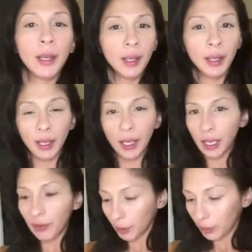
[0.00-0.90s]
Hey
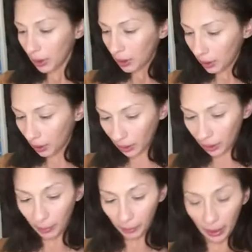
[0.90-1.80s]
everyone,
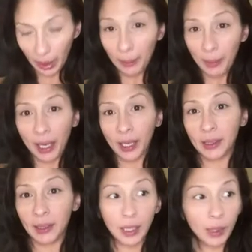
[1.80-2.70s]
I'm back.
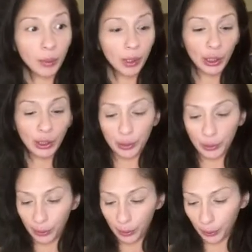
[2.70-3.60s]
Today we're going to
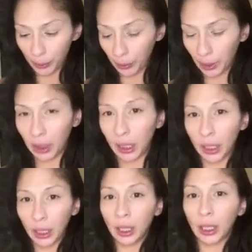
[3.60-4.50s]
do a
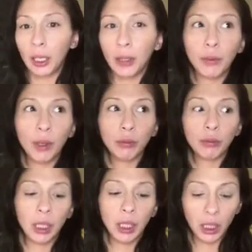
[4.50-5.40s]
love
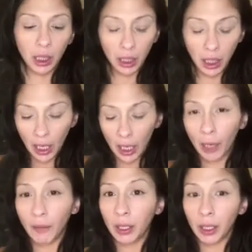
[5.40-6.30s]
reading. I
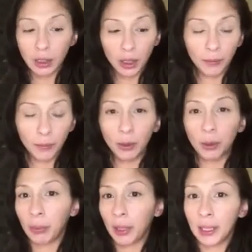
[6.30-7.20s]
already shuffled,
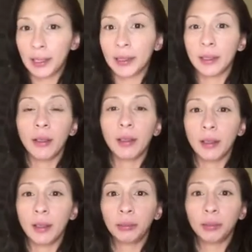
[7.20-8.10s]
blessed,
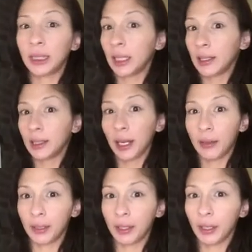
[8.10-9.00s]
sage
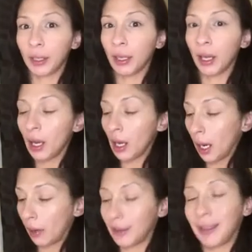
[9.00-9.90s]
everything.
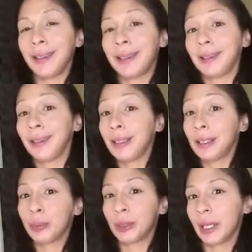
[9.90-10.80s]
Everything is cleansed,
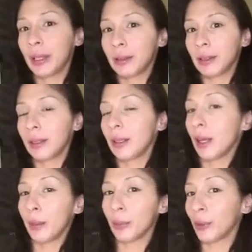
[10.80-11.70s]
protected, and
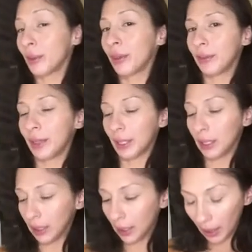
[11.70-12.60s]
purified
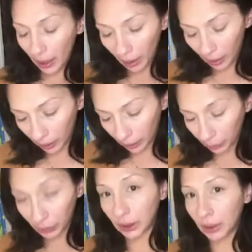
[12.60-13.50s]
with
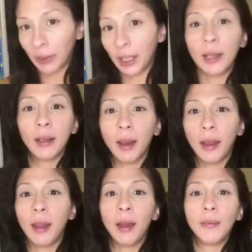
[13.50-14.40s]
the divine
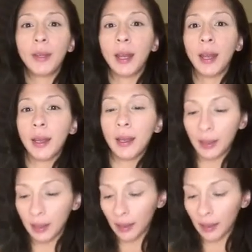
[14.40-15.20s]
love and light.